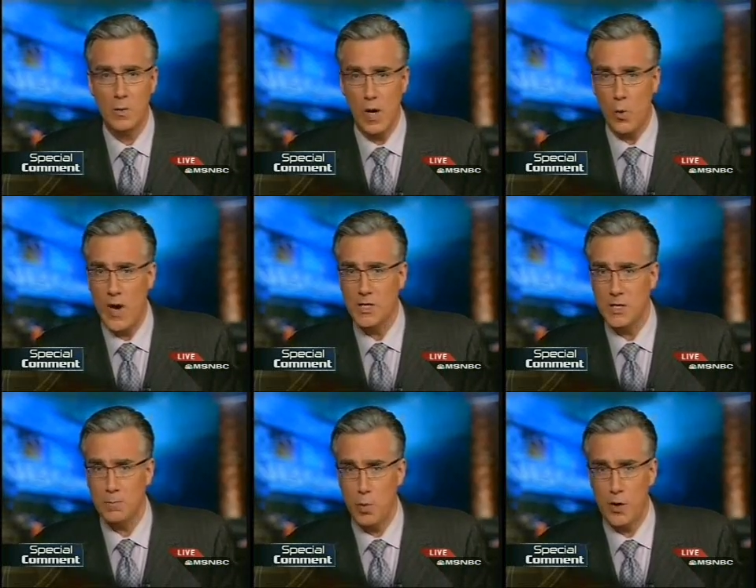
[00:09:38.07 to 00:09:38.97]
while
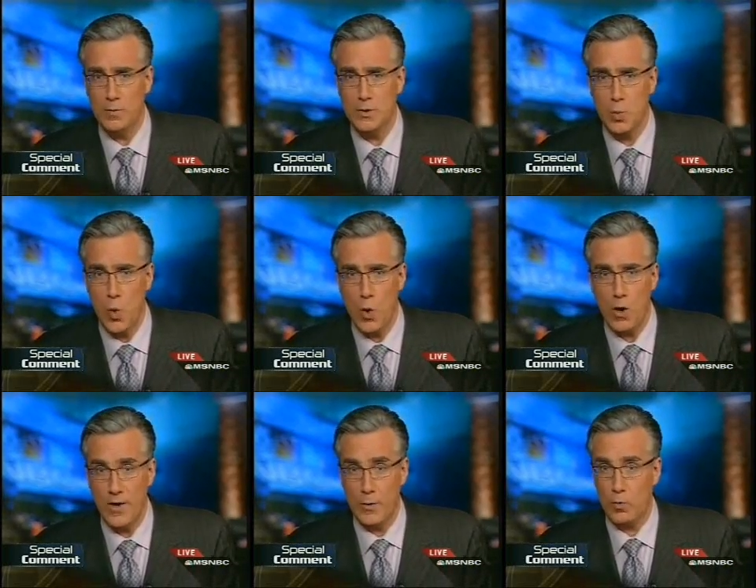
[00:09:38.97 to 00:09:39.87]
waging pointless
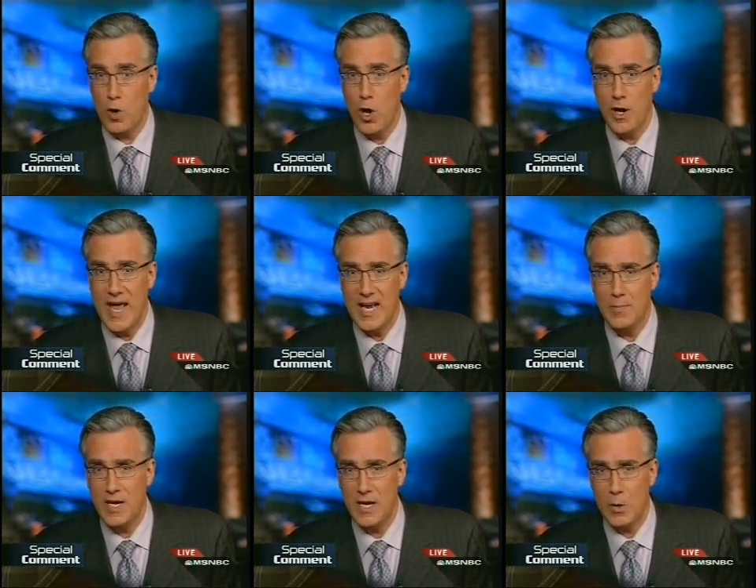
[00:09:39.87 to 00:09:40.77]
war on the wrong
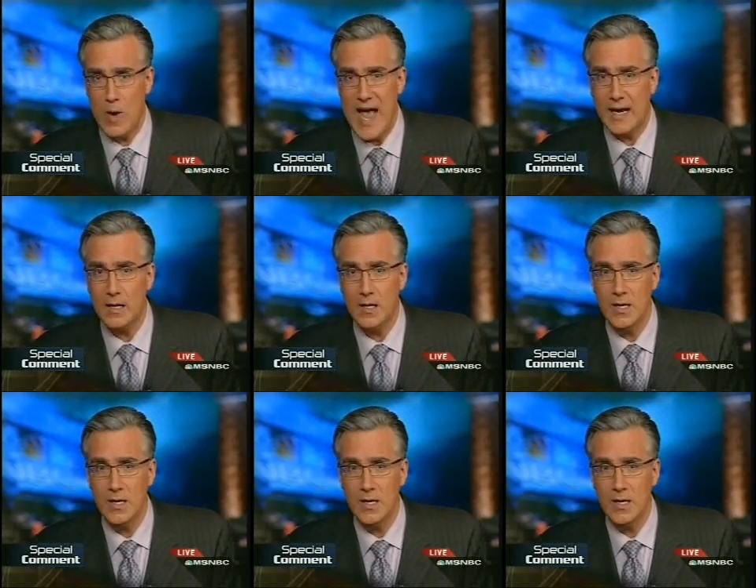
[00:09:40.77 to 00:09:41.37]
enemy in Iraq